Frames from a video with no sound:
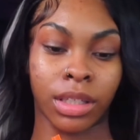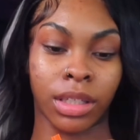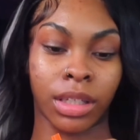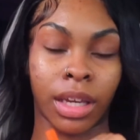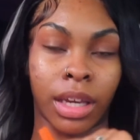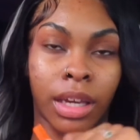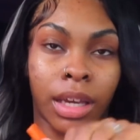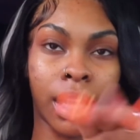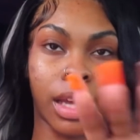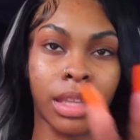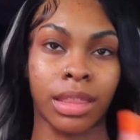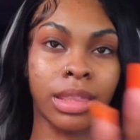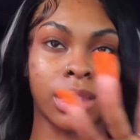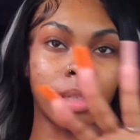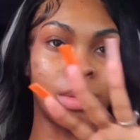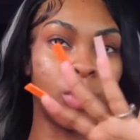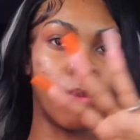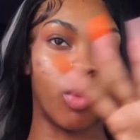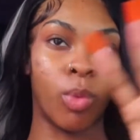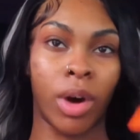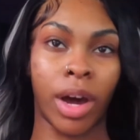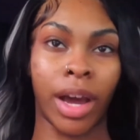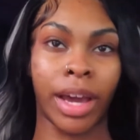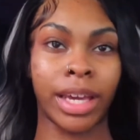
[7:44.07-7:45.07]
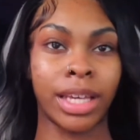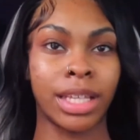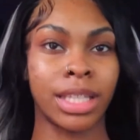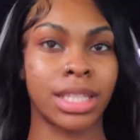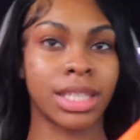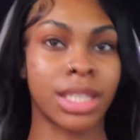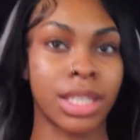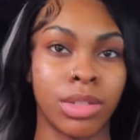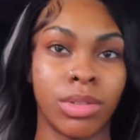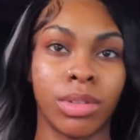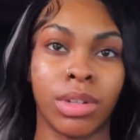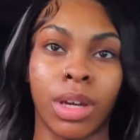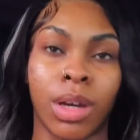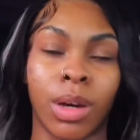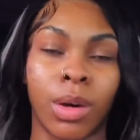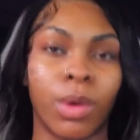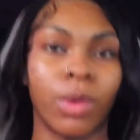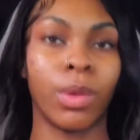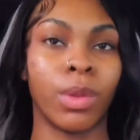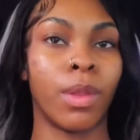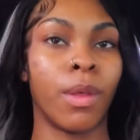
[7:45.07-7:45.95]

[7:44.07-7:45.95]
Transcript: I got them whites, you know,